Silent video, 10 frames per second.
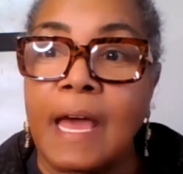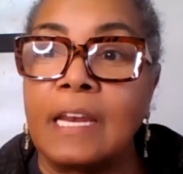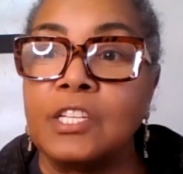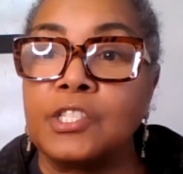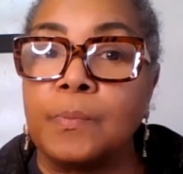
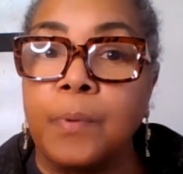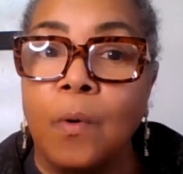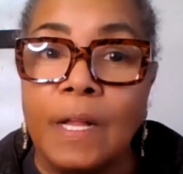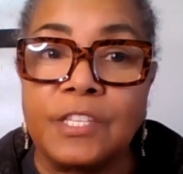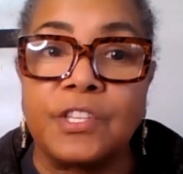that
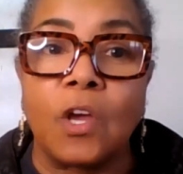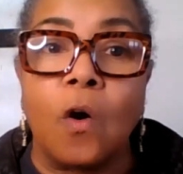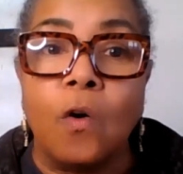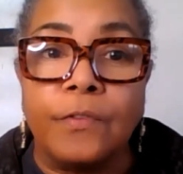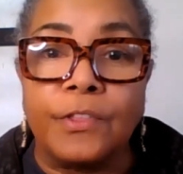supports
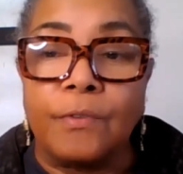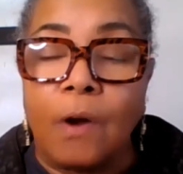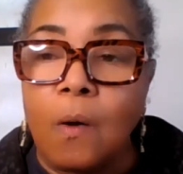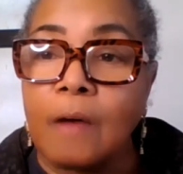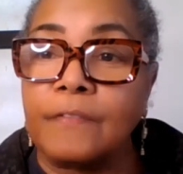the
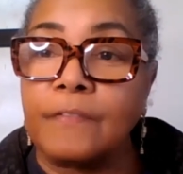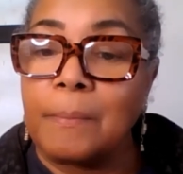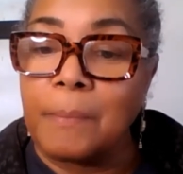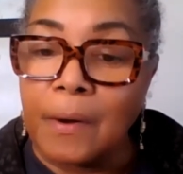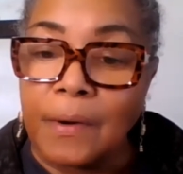overthrow of
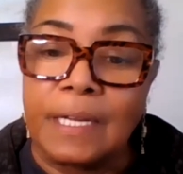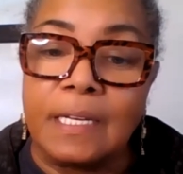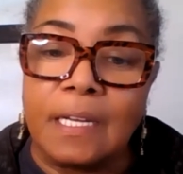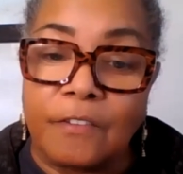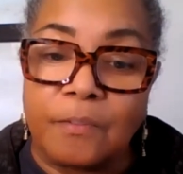the
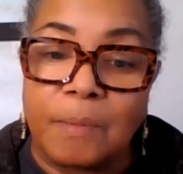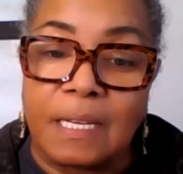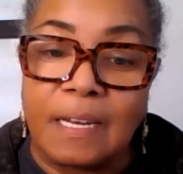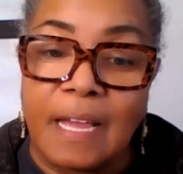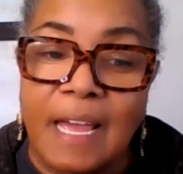American
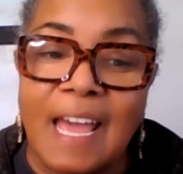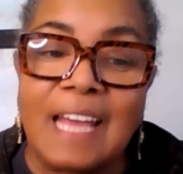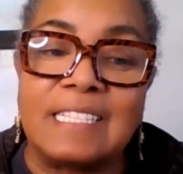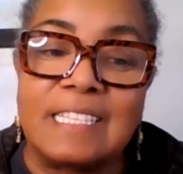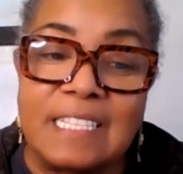government
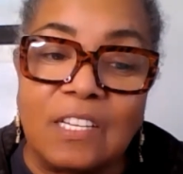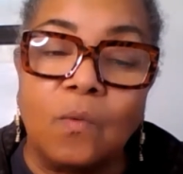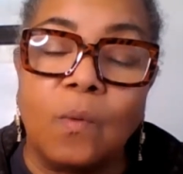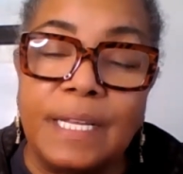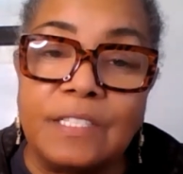and
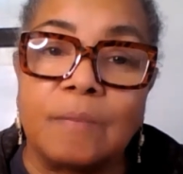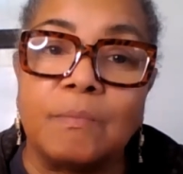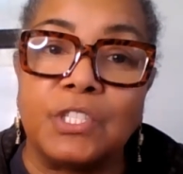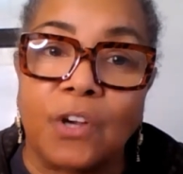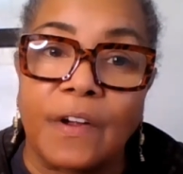still
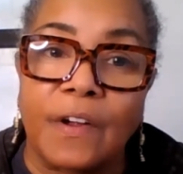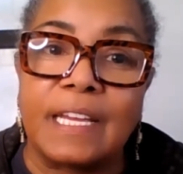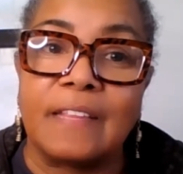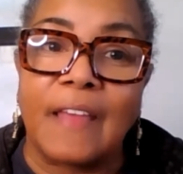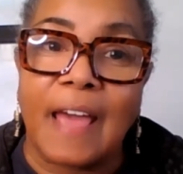wins a
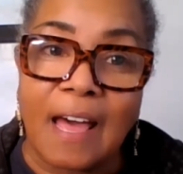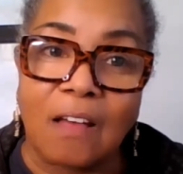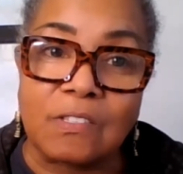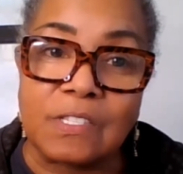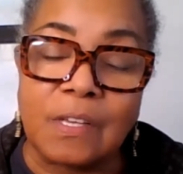majority in the
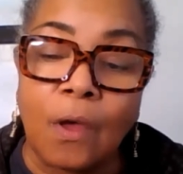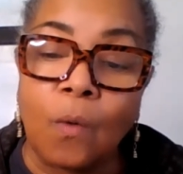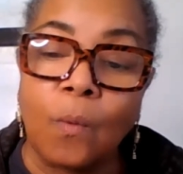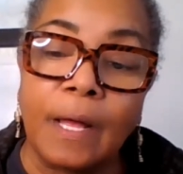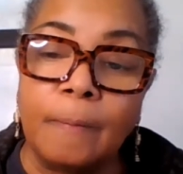House.
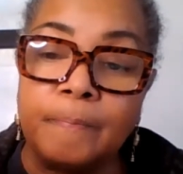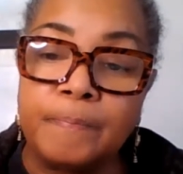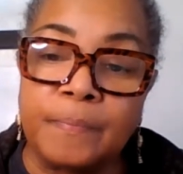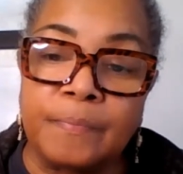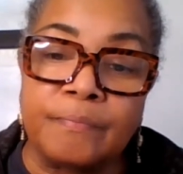
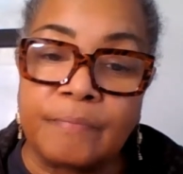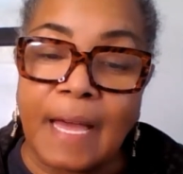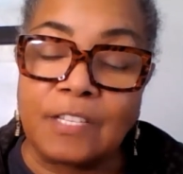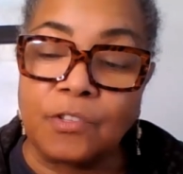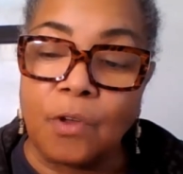Well,
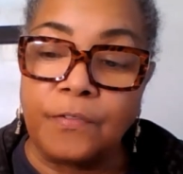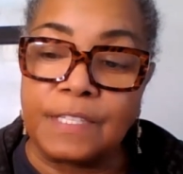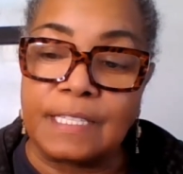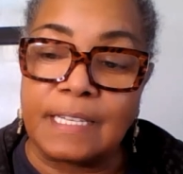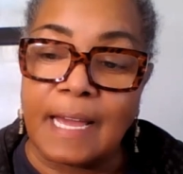that's
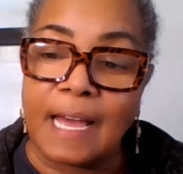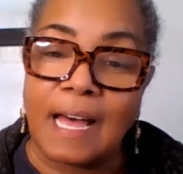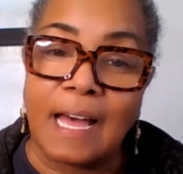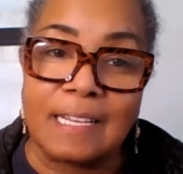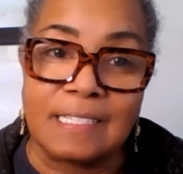all for today,
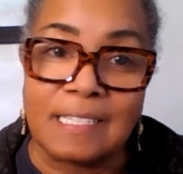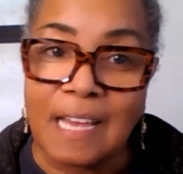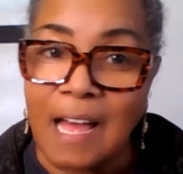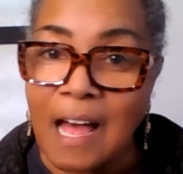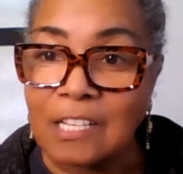
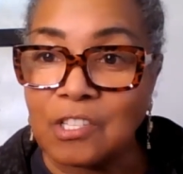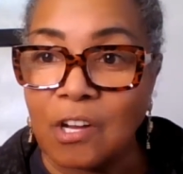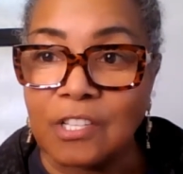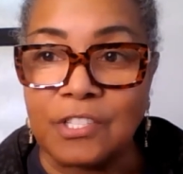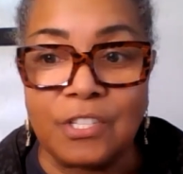guys. I'll
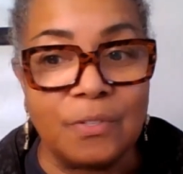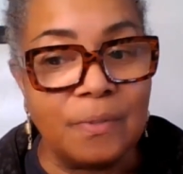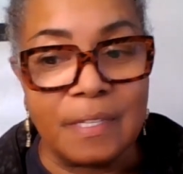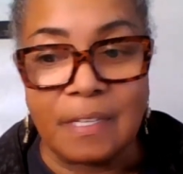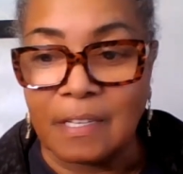talk to
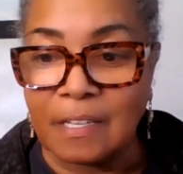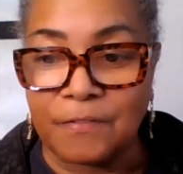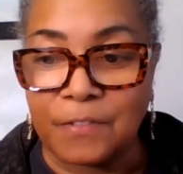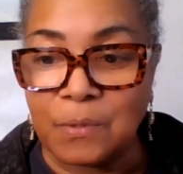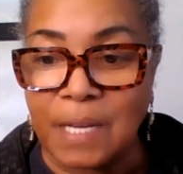you
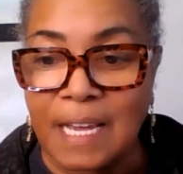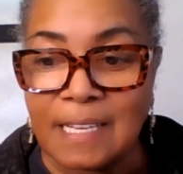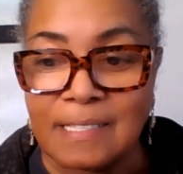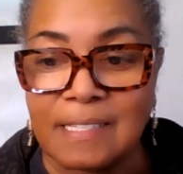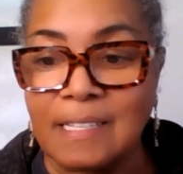in a few
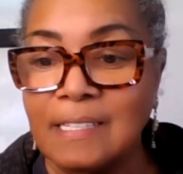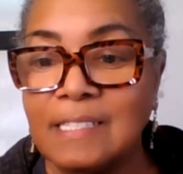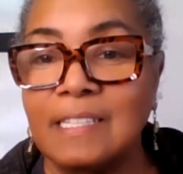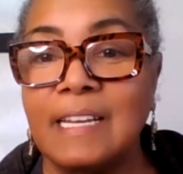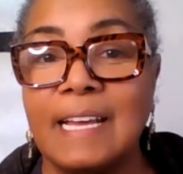days.
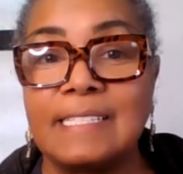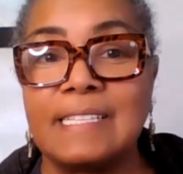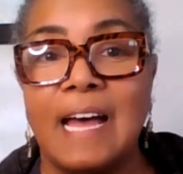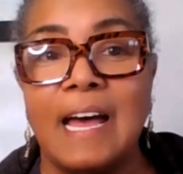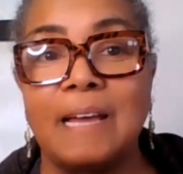Till
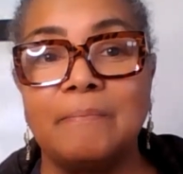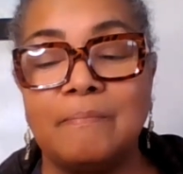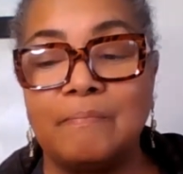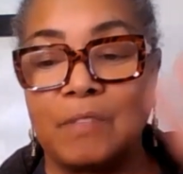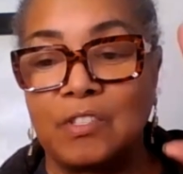next
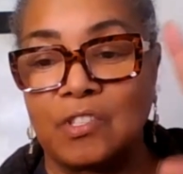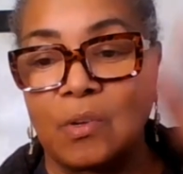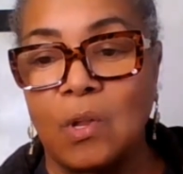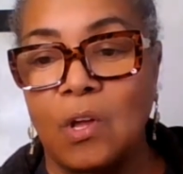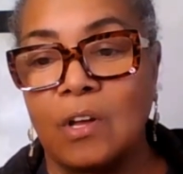time,
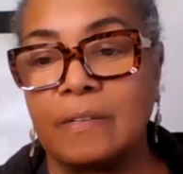so